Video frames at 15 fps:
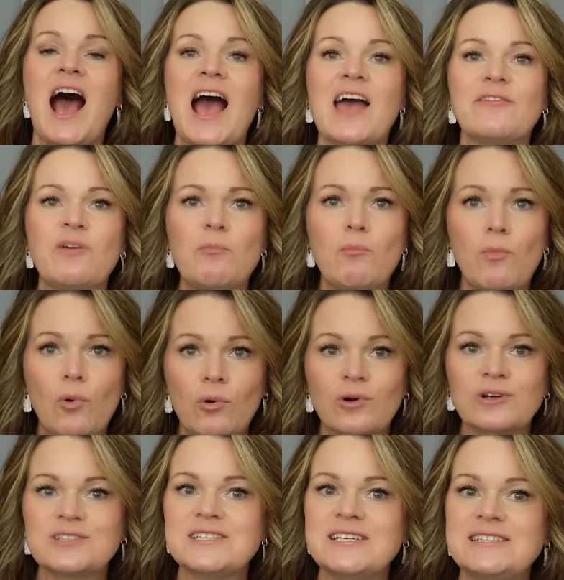I have a
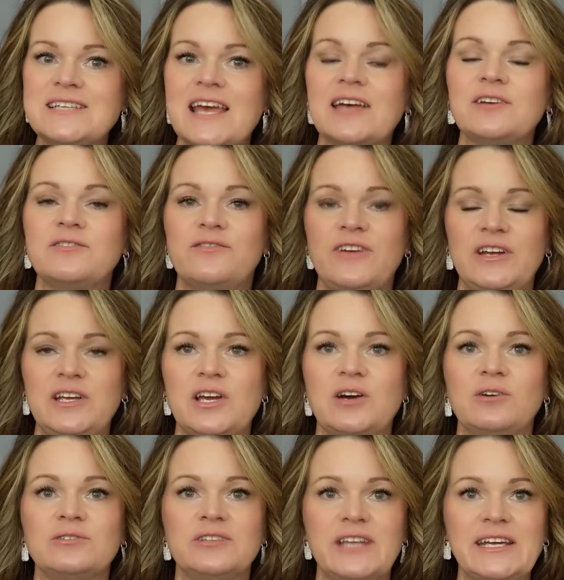more detailed
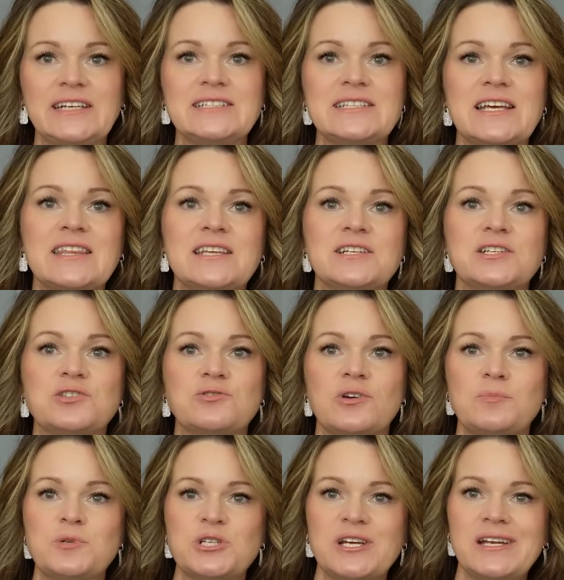video linked in the
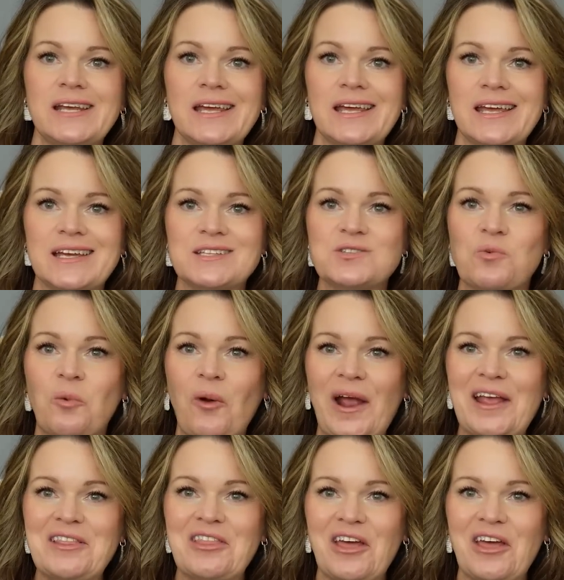description. It's right